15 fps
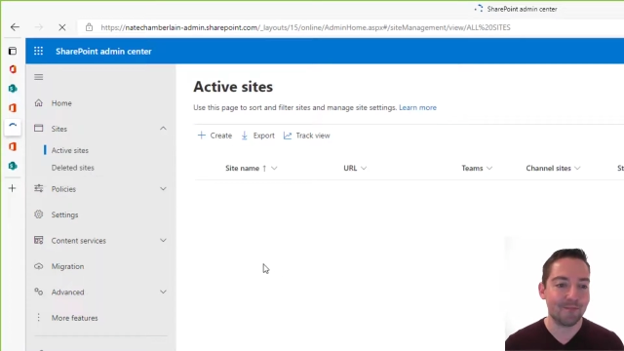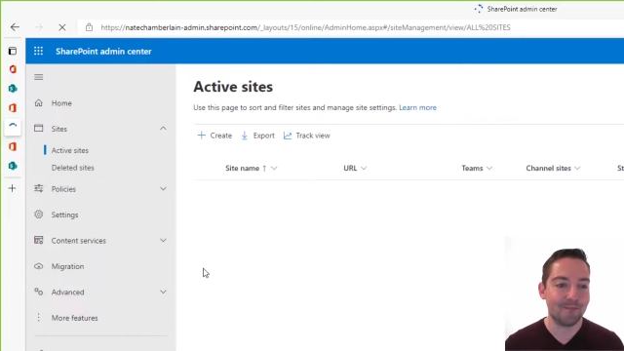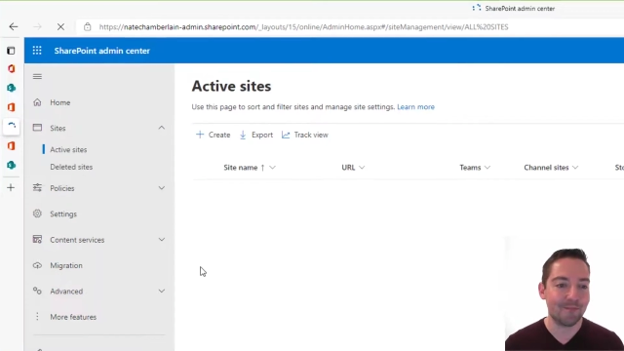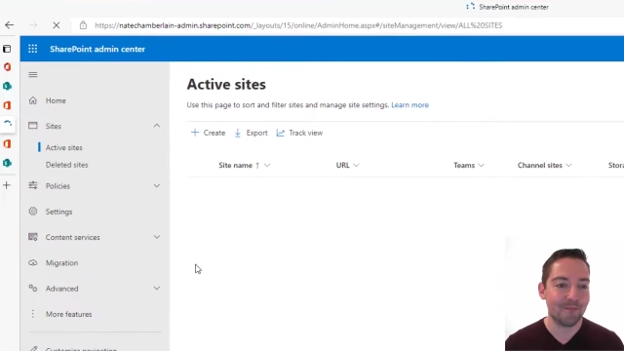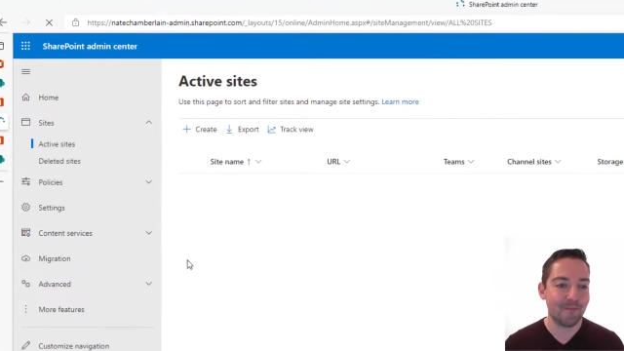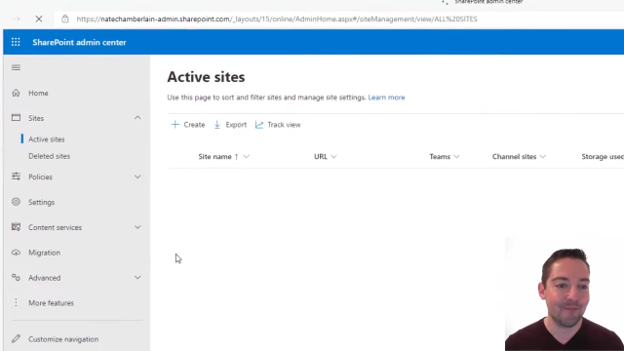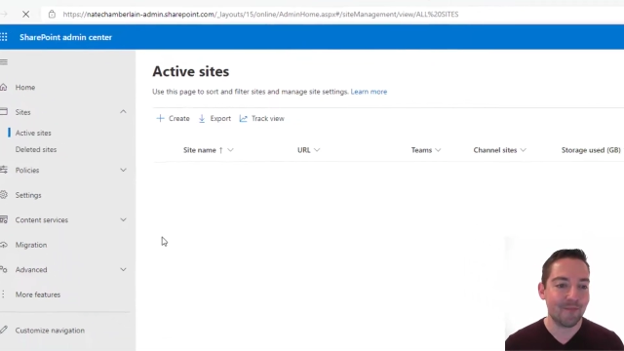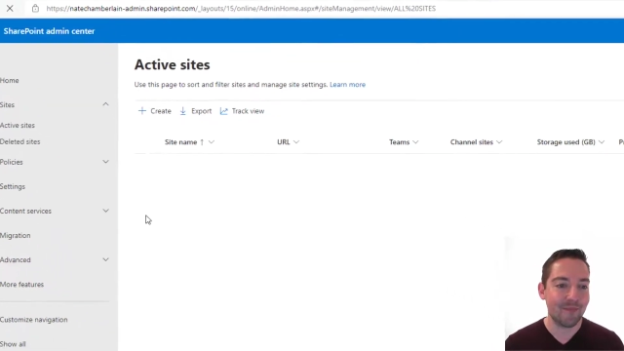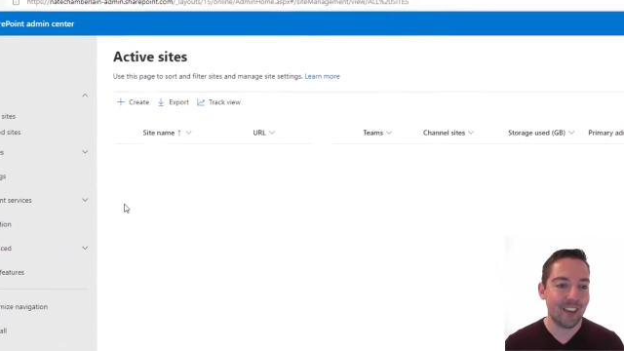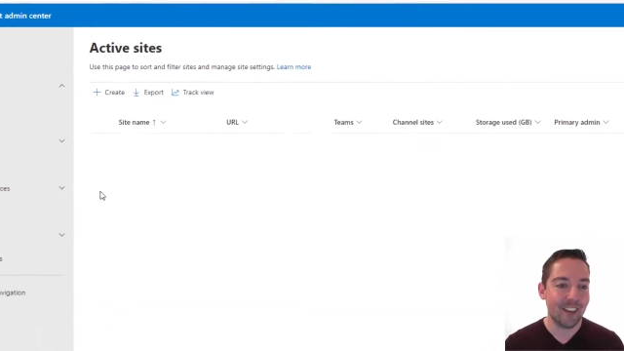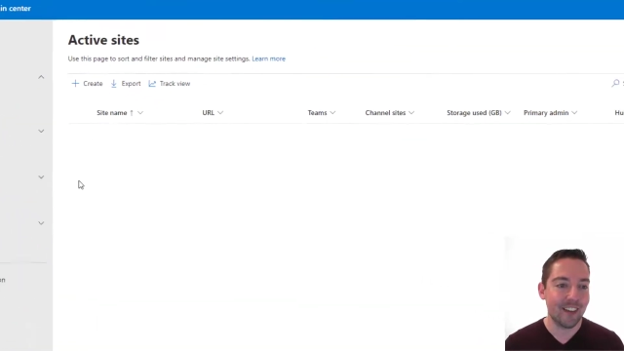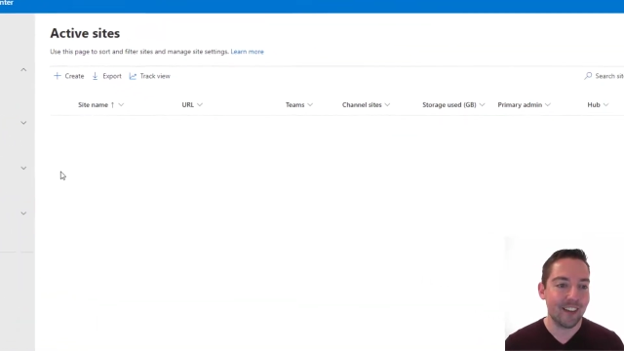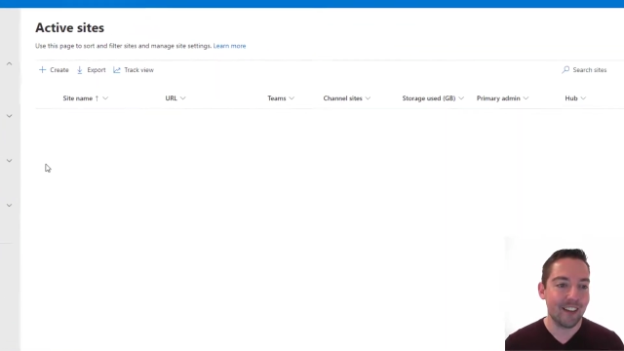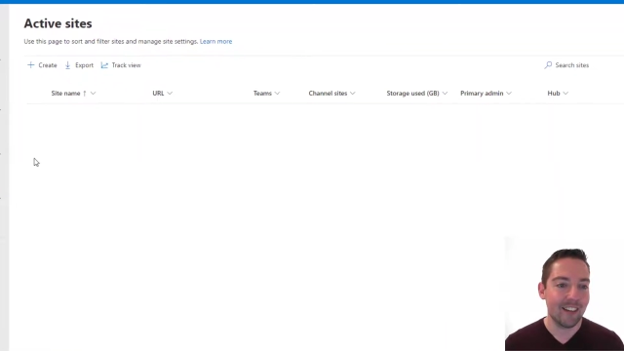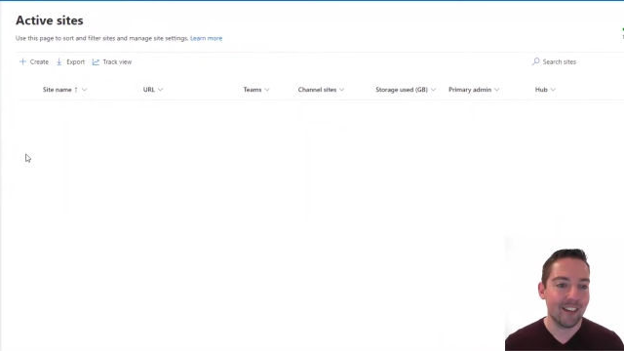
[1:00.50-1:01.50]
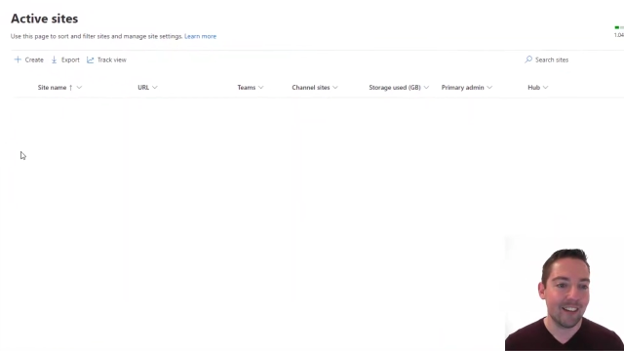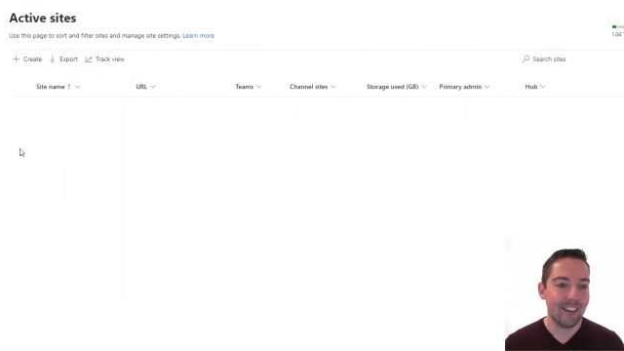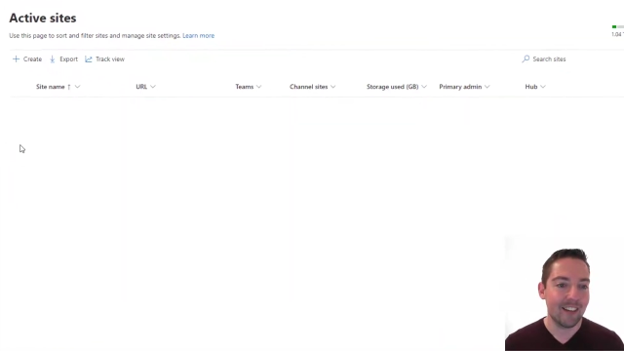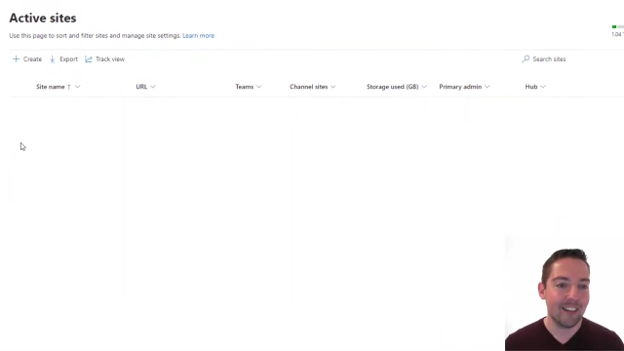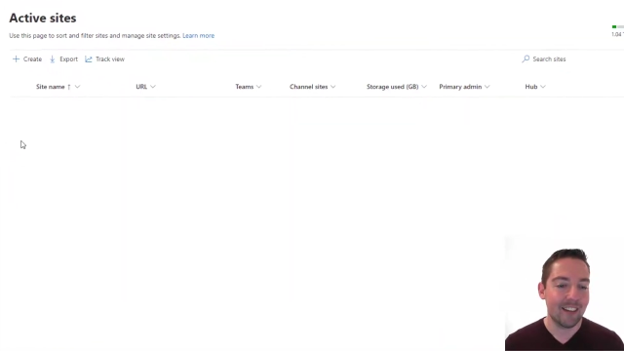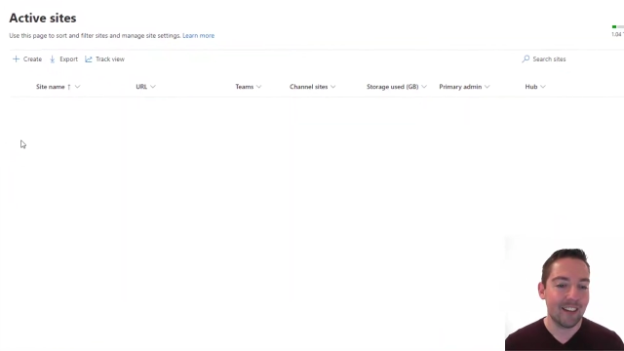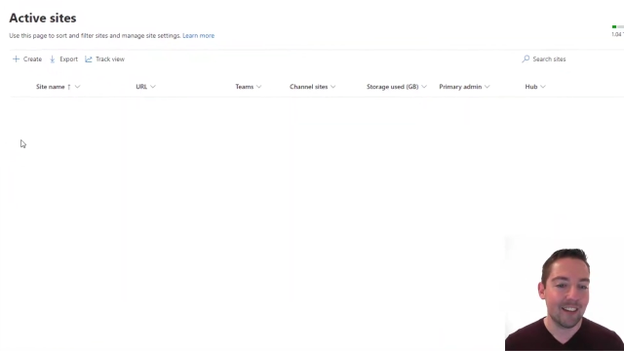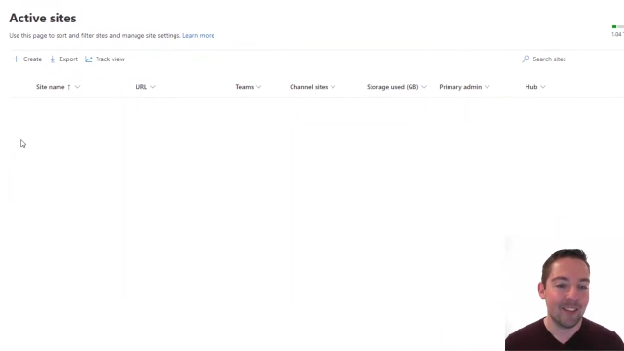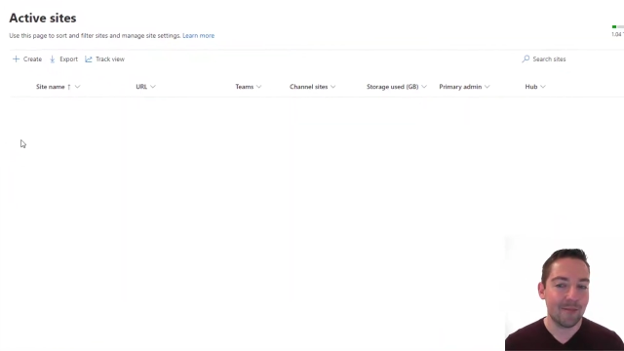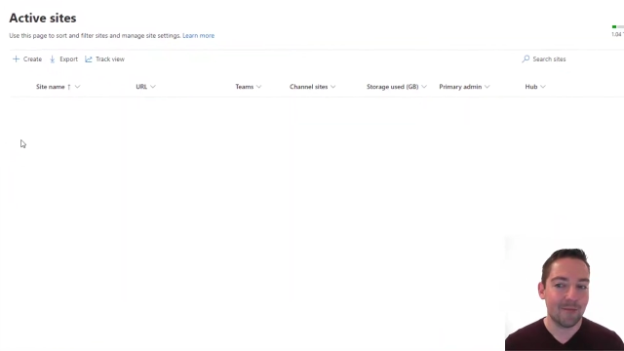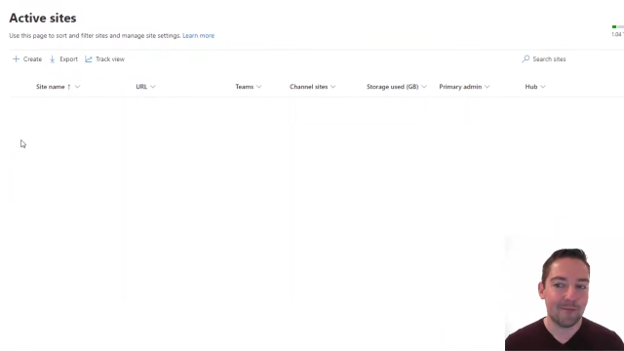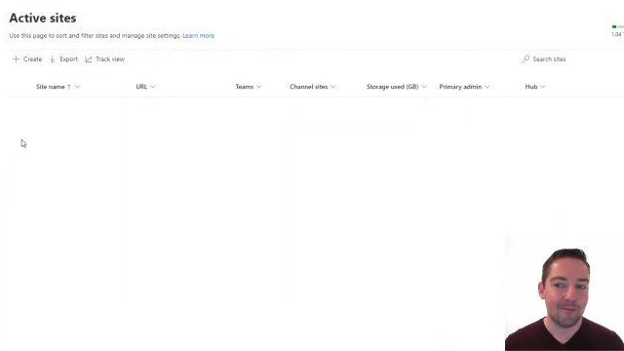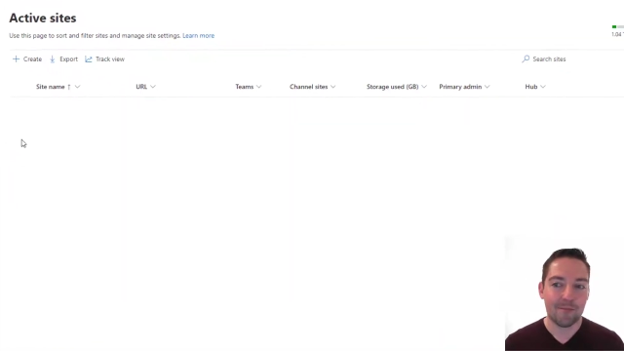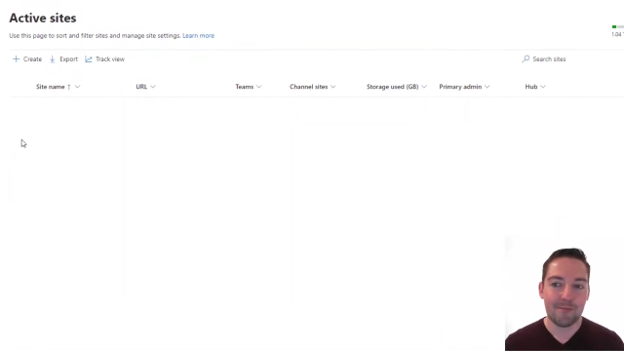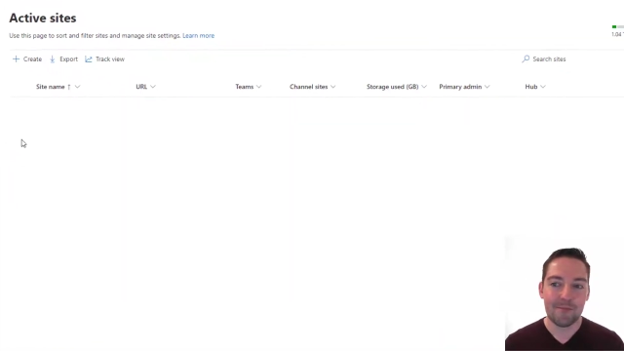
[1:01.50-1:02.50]

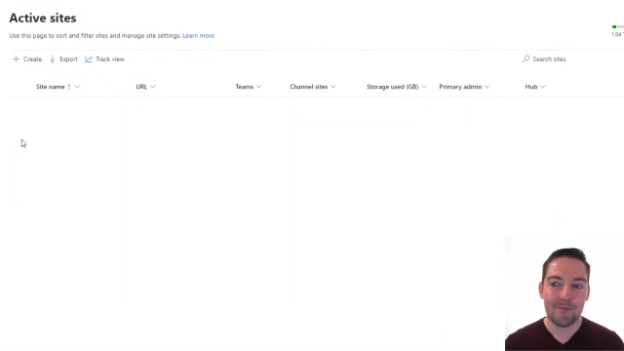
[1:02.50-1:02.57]
No one is speaking in this clip.